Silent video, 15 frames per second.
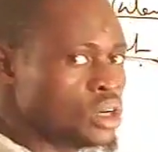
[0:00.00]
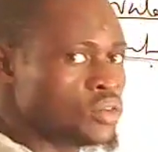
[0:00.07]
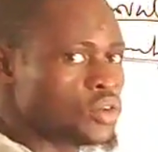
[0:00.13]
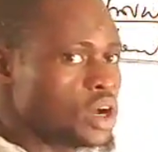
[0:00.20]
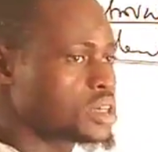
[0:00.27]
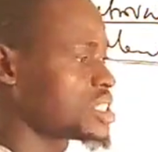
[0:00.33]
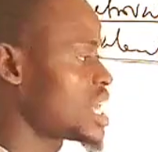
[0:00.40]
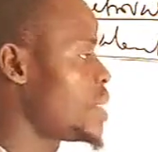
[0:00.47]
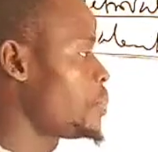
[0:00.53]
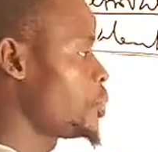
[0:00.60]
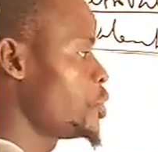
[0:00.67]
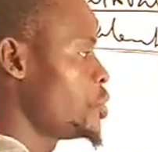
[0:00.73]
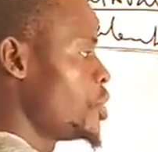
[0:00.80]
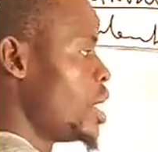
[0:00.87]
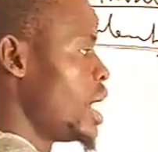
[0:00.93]
For
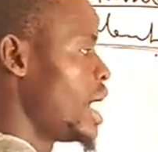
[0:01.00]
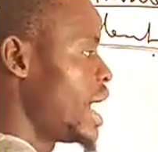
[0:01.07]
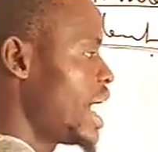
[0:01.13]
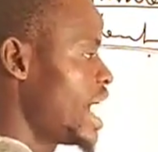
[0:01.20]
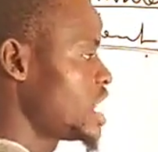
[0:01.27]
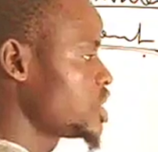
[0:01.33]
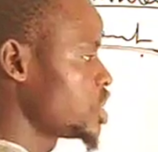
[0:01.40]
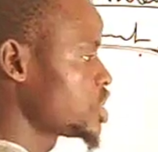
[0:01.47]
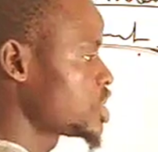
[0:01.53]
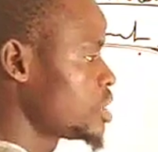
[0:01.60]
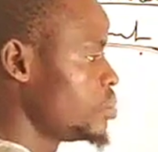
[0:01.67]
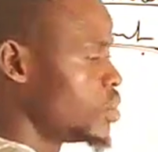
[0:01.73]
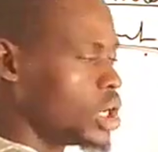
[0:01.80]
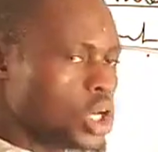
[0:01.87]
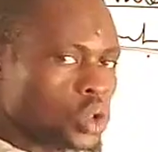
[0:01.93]
example,
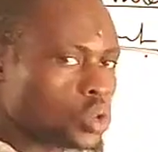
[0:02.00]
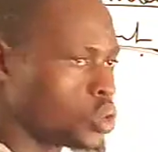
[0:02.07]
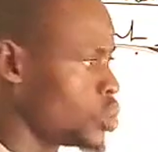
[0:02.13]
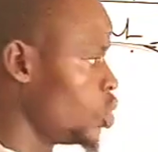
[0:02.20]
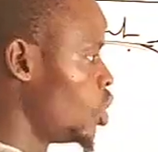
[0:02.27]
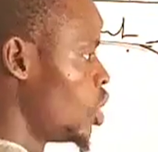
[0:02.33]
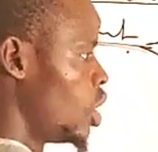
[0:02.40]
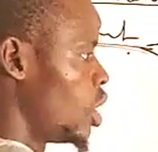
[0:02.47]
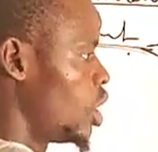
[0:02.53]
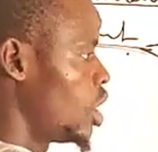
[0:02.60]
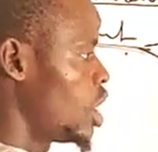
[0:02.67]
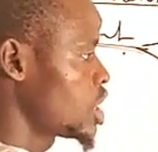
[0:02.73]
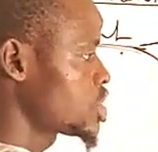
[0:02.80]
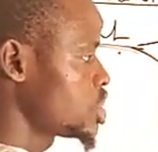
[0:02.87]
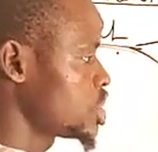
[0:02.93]
hydrogen molecule,
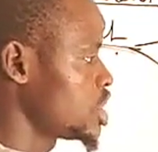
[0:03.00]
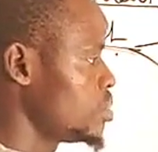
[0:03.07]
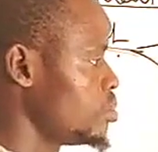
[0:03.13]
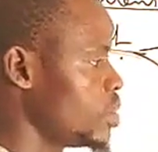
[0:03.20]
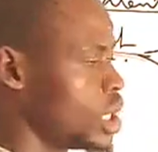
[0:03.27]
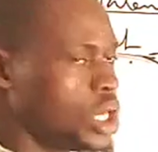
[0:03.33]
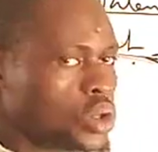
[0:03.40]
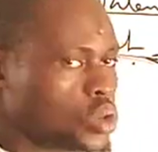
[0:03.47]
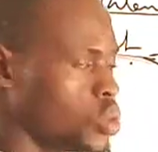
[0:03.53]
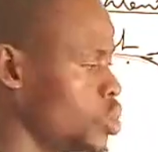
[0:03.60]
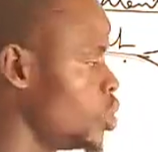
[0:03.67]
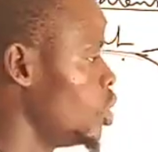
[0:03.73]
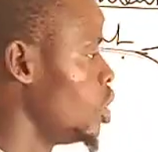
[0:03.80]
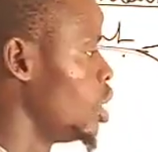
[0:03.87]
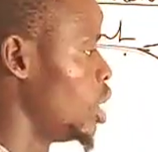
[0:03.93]
oxygen
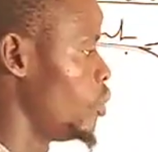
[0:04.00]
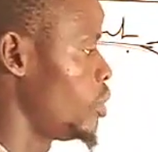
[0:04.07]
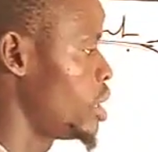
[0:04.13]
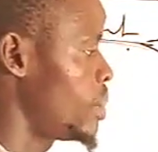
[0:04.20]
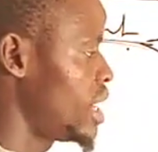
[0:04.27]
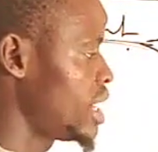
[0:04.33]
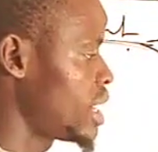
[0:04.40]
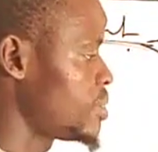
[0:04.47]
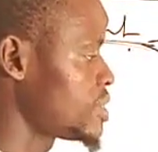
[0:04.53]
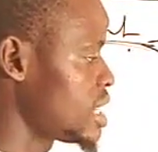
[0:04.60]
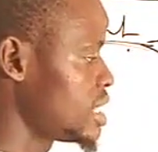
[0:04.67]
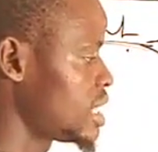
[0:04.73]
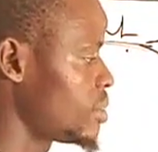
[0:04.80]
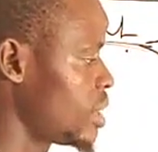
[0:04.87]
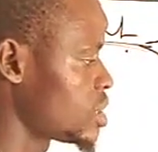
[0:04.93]
molecule, we normally
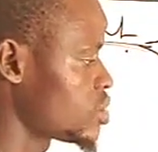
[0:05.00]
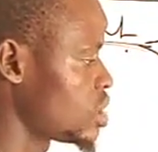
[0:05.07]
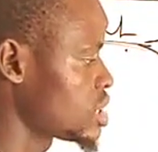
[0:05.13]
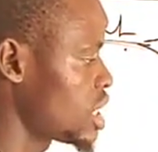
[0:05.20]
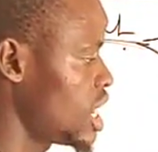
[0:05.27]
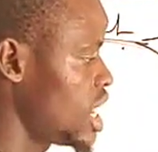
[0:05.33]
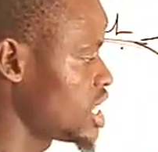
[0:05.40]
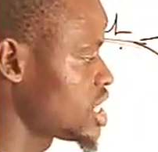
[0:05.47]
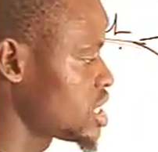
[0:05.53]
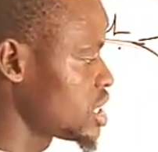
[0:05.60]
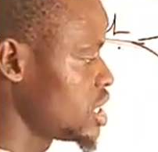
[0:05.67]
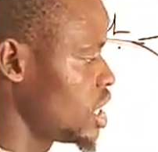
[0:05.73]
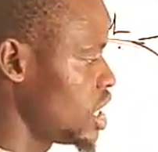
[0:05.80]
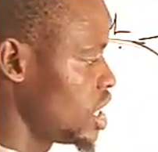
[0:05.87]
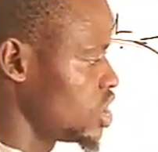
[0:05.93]
represent them as what?
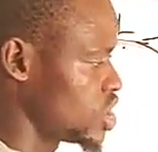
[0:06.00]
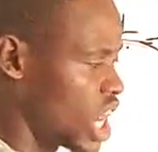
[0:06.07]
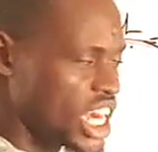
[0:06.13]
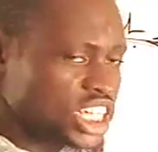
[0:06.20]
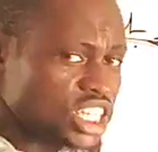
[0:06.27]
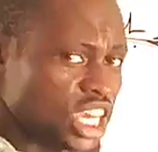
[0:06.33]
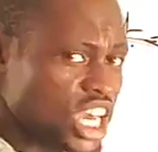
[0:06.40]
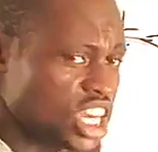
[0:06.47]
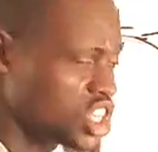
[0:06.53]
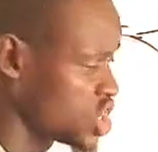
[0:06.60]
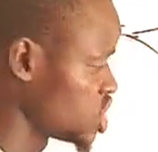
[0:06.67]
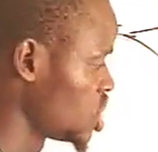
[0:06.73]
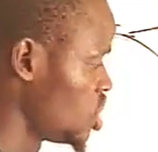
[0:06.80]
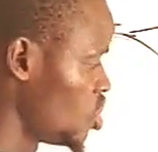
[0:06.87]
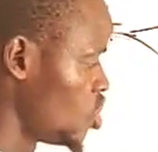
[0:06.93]
H-H,
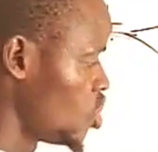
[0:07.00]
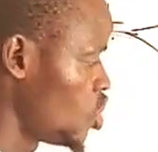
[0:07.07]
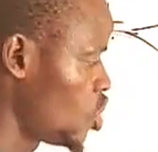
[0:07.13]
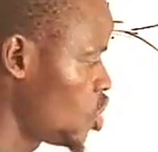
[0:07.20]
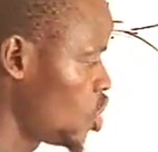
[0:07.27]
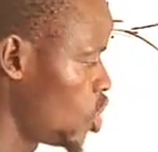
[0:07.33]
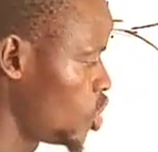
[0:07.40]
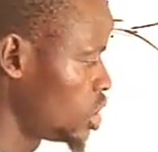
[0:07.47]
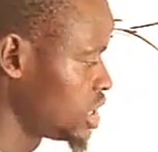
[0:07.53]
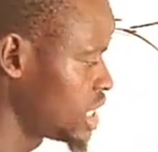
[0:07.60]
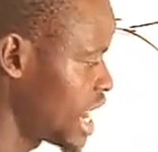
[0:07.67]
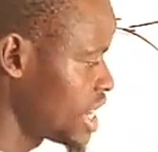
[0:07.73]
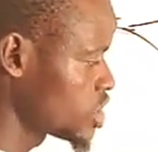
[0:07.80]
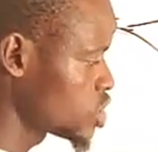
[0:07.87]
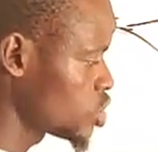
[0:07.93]

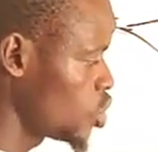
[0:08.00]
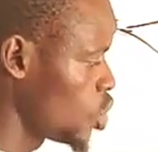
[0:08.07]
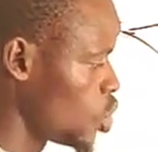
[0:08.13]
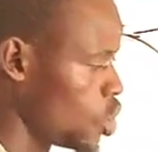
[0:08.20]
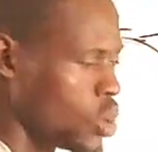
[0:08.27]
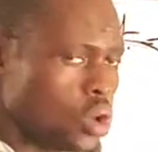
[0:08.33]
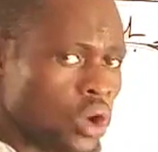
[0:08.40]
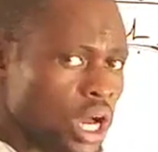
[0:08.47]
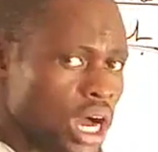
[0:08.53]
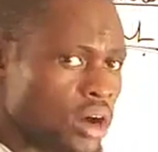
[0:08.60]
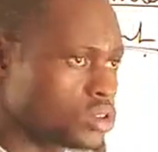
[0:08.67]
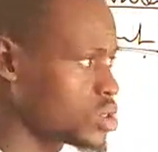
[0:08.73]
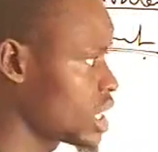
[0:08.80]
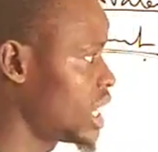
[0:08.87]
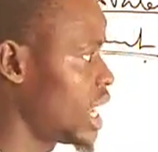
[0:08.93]
O-O.
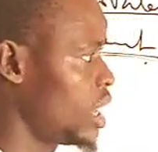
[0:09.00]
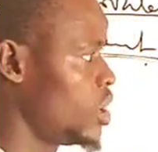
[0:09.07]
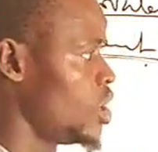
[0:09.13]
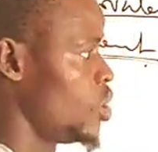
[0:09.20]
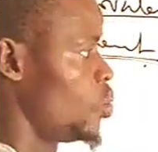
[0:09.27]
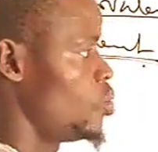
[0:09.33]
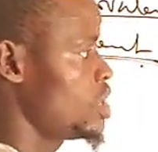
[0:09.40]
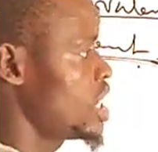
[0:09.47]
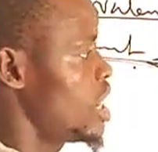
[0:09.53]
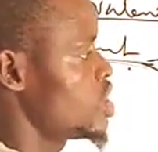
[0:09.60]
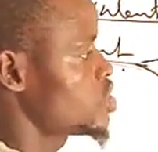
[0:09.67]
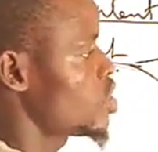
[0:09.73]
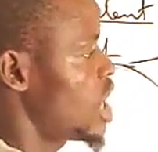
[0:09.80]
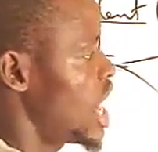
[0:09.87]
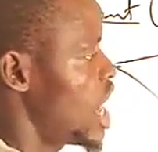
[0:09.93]
Altogether, we can
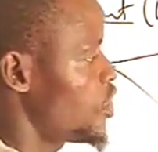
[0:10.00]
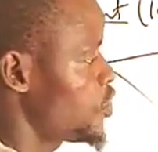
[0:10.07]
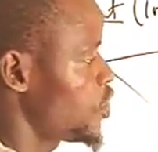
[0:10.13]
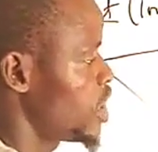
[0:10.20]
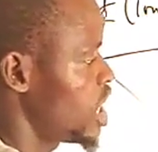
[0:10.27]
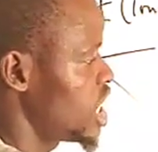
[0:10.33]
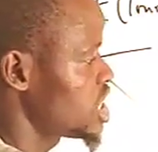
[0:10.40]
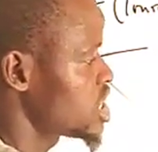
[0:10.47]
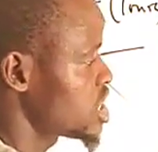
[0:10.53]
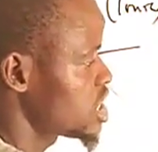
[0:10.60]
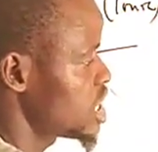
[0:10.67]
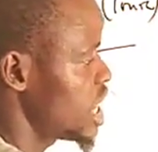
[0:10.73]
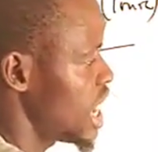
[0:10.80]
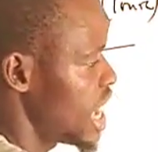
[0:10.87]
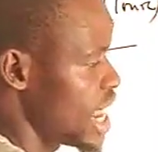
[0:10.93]
also have
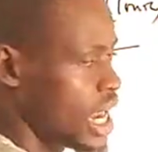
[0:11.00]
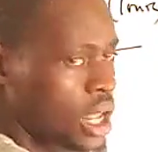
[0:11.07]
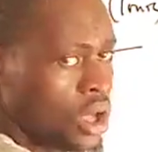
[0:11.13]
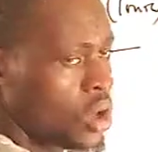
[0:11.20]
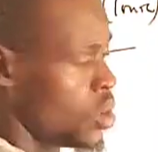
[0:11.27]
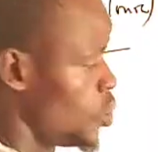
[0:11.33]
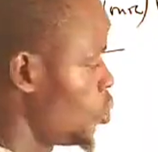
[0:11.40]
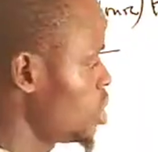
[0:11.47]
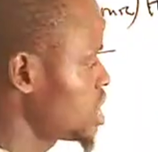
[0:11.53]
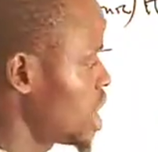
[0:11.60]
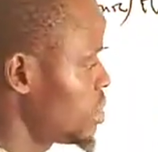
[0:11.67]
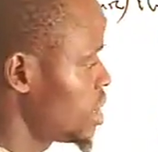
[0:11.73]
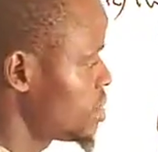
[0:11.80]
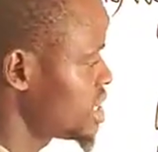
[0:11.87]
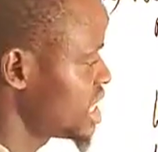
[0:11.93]
HCl, which
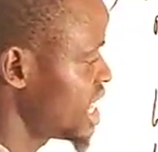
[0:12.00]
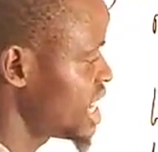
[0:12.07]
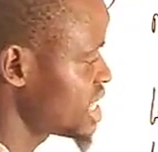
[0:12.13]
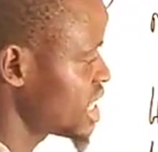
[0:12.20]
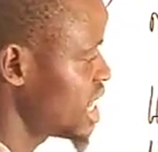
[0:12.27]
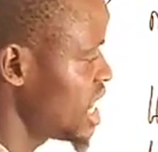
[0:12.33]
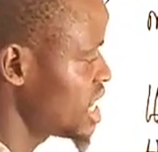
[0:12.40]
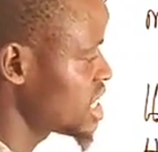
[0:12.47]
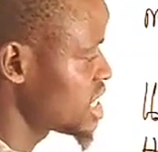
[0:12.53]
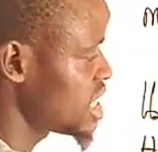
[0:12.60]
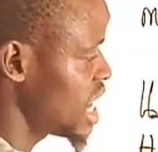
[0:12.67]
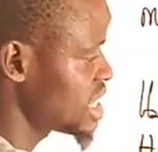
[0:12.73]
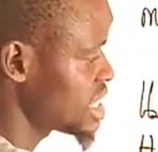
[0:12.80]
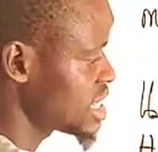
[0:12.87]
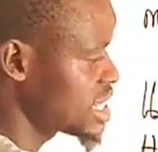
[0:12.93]
can be represented
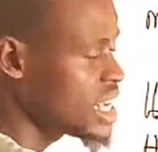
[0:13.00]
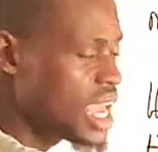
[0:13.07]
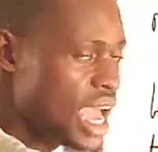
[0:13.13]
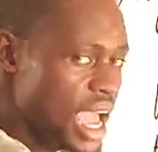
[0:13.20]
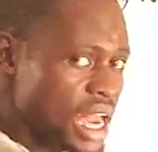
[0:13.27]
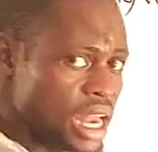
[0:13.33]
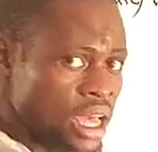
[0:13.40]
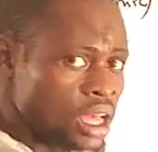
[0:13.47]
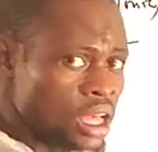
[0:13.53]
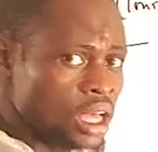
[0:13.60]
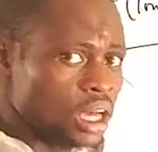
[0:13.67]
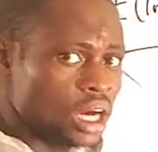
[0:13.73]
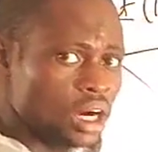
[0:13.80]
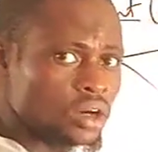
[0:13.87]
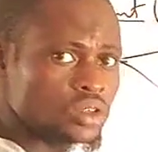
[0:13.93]
as H-Cl.
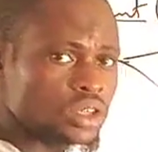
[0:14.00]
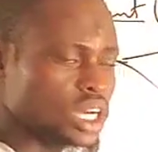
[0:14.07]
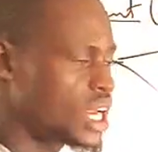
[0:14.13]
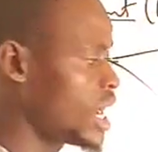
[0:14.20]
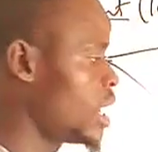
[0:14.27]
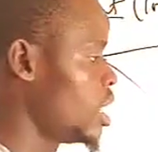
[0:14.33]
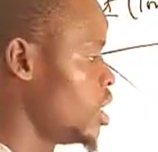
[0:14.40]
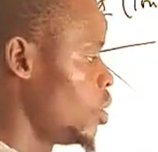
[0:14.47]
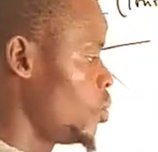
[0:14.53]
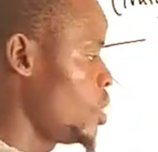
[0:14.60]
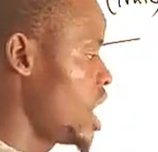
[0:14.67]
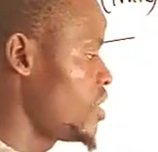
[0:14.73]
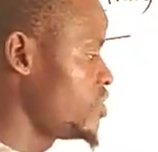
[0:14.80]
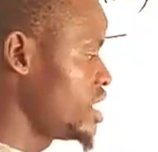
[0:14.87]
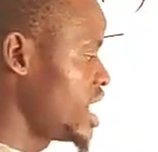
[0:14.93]
Altogether, we
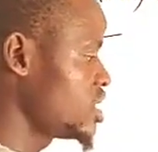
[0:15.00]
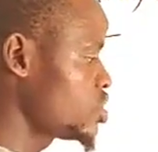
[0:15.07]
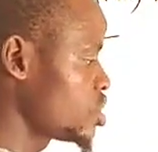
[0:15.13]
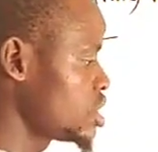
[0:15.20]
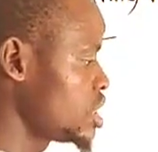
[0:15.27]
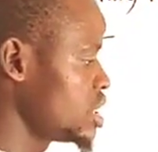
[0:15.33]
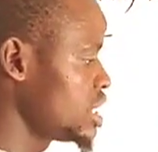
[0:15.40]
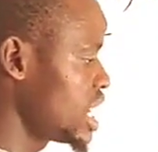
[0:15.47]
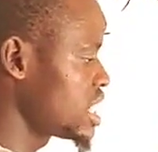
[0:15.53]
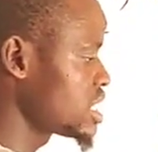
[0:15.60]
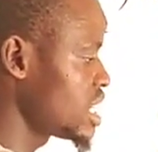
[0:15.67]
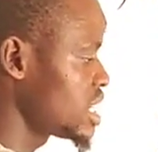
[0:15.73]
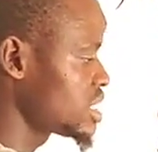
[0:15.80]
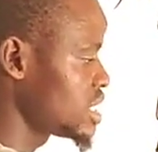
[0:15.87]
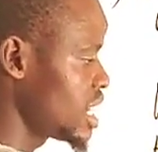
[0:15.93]
have nitrogen
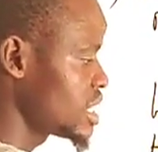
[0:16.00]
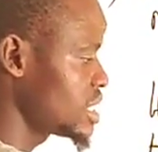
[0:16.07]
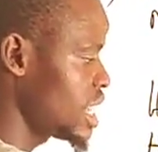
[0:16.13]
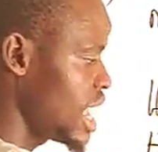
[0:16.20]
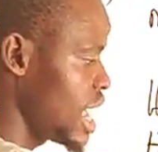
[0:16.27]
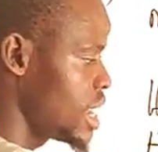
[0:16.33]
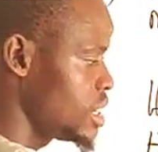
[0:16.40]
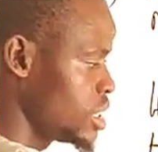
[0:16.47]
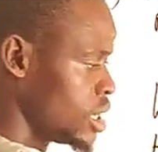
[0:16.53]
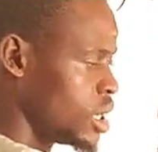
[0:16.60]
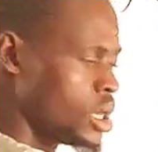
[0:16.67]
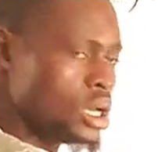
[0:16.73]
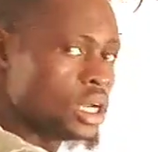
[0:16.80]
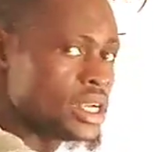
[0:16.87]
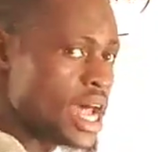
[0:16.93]

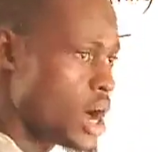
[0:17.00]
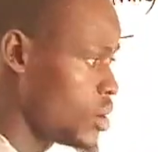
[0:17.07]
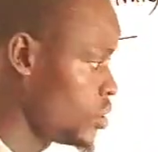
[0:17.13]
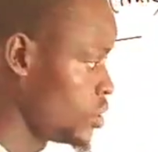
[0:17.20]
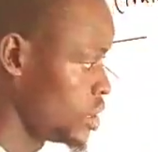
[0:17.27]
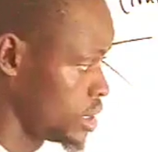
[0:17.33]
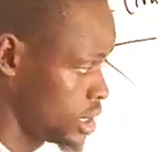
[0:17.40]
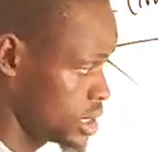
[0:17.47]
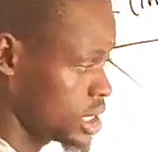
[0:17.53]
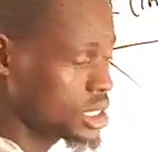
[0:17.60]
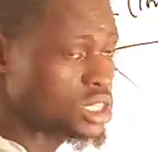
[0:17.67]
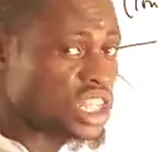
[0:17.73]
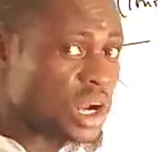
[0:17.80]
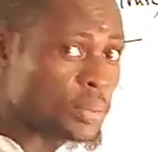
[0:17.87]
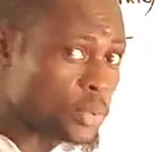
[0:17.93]
N. Now, this
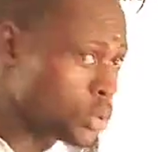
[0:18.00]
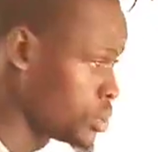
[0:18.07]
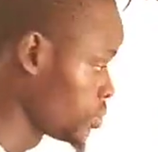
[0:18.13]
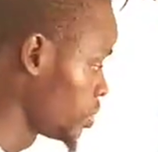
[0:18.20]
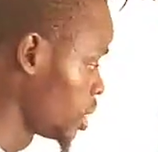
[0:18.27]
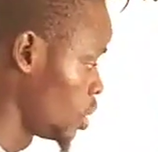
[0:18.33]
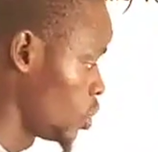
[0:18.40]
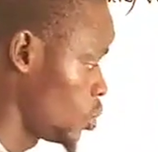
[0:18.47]
is triple.